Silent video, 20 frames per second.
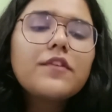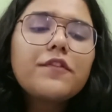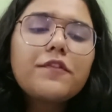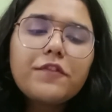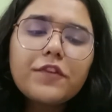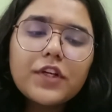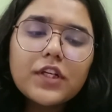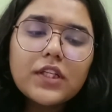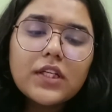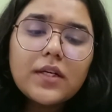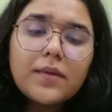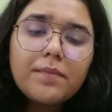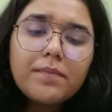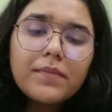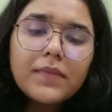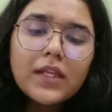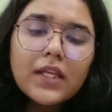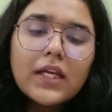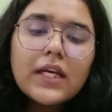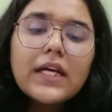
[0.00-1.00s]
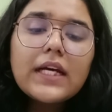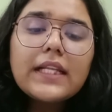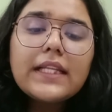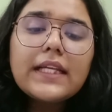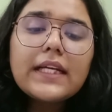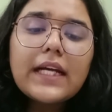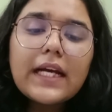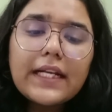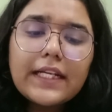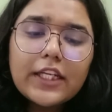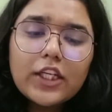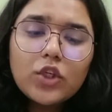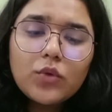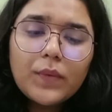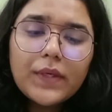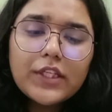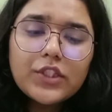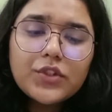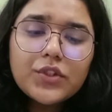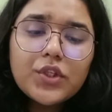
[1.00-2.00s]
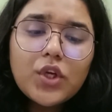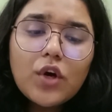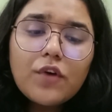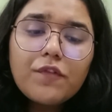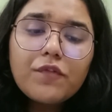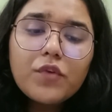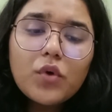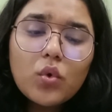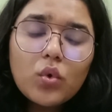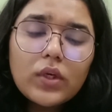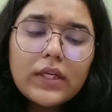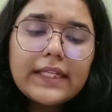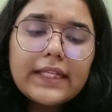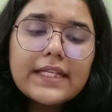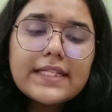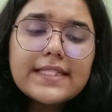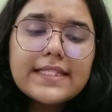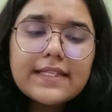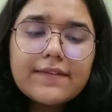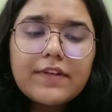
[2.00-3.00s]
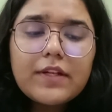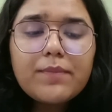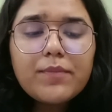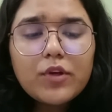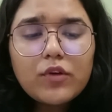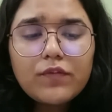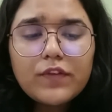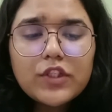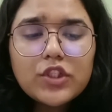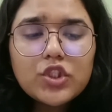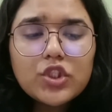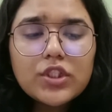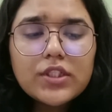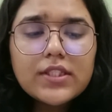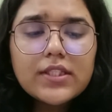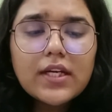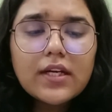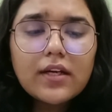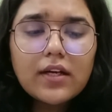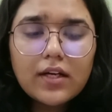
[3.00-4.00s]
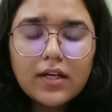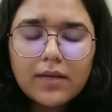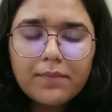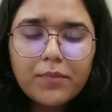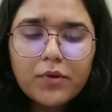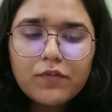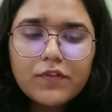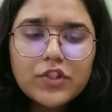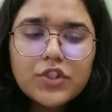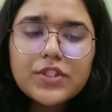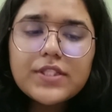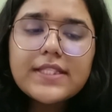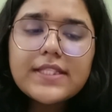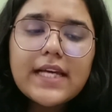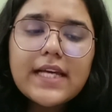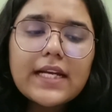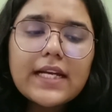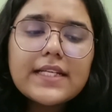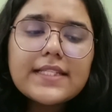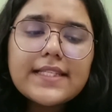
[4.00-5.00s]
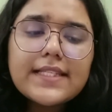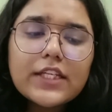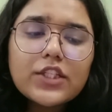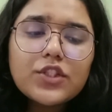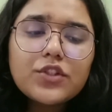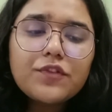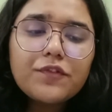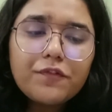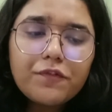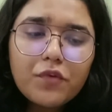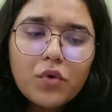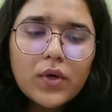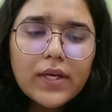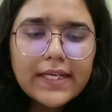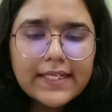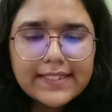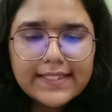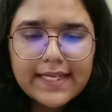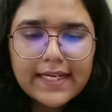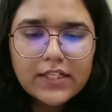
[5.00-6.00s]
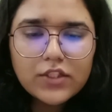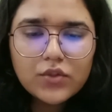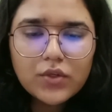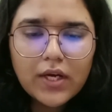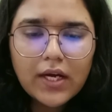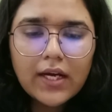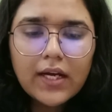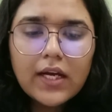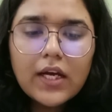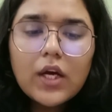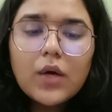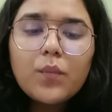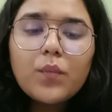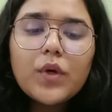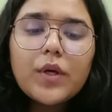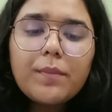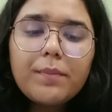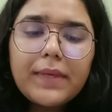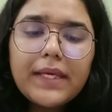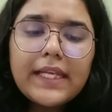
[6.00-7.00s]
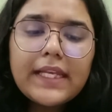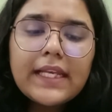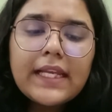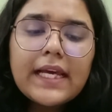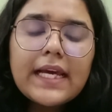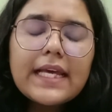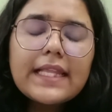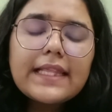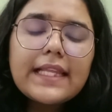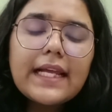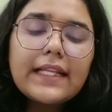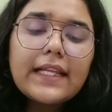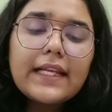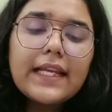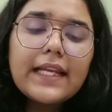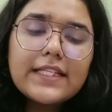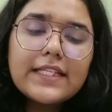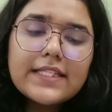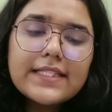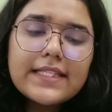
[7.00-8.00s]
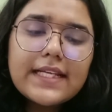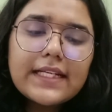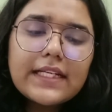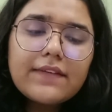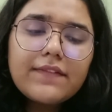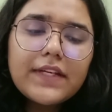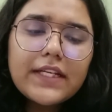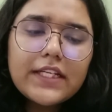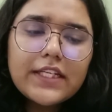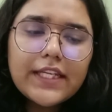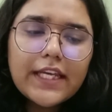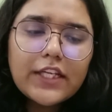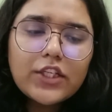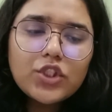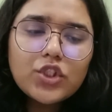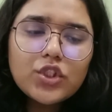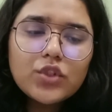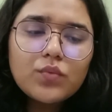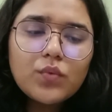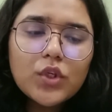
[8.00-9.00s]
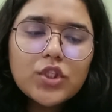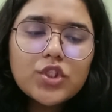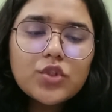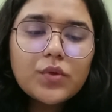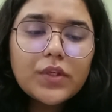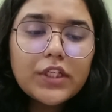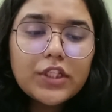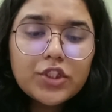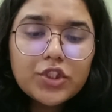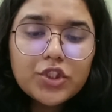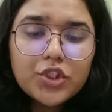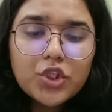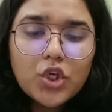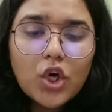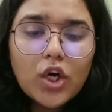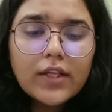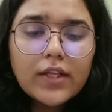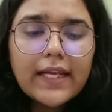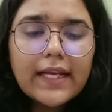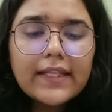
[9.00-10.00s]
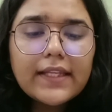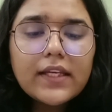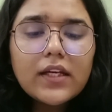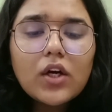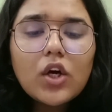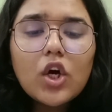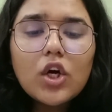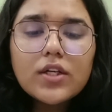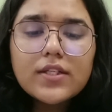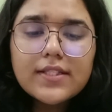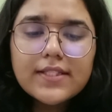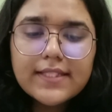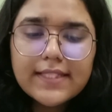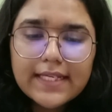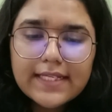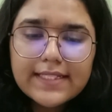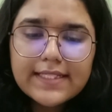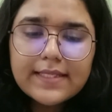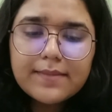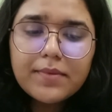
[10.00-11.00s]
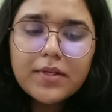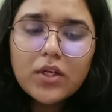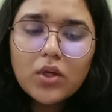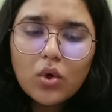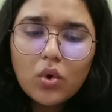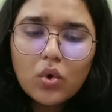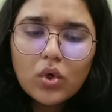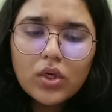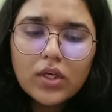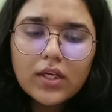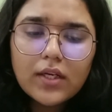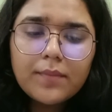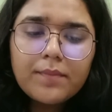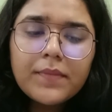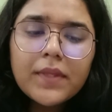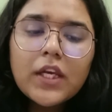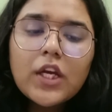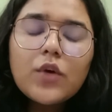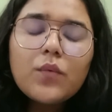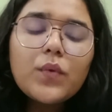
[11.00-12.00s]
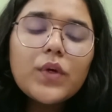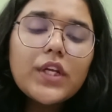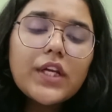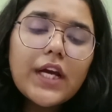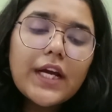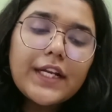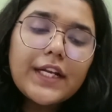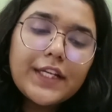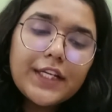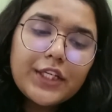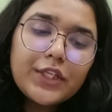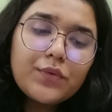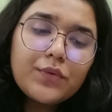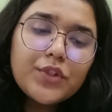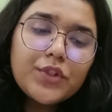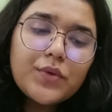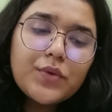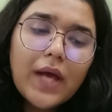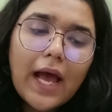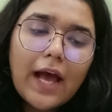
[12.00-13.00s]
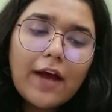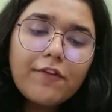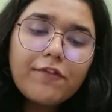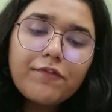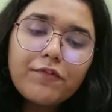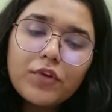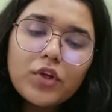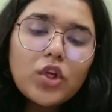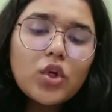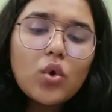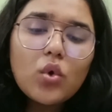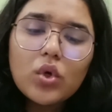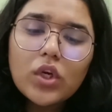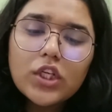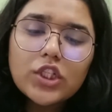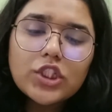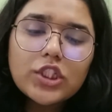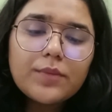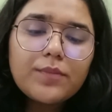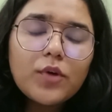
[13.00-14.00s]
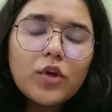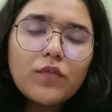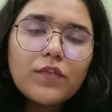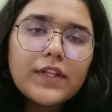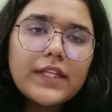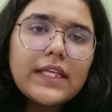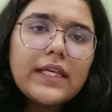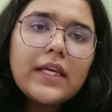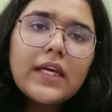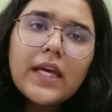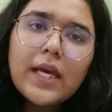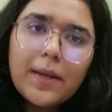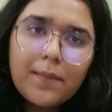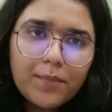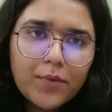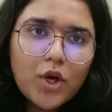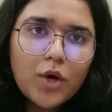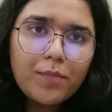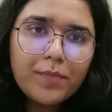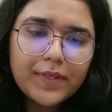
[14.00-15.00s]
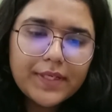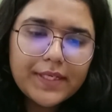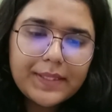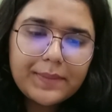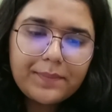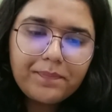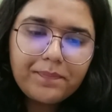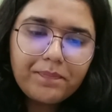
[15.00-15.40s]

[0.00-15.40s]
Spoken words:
Further, the continuation of only the civil provisions under Section 4 etc. would mean that the legislative intention was to ensure that the ostensible owner would continue to have full ownership over the property